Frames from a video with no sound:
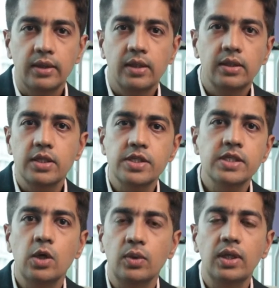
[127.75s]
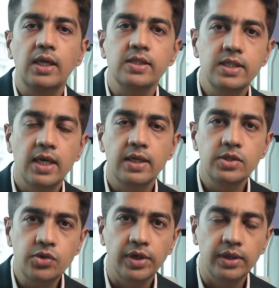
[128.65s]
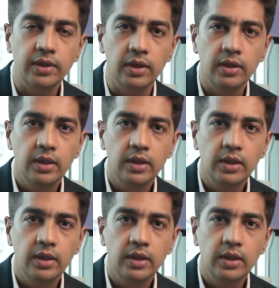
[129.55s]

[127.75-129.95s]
This is how a lazy eye is treated.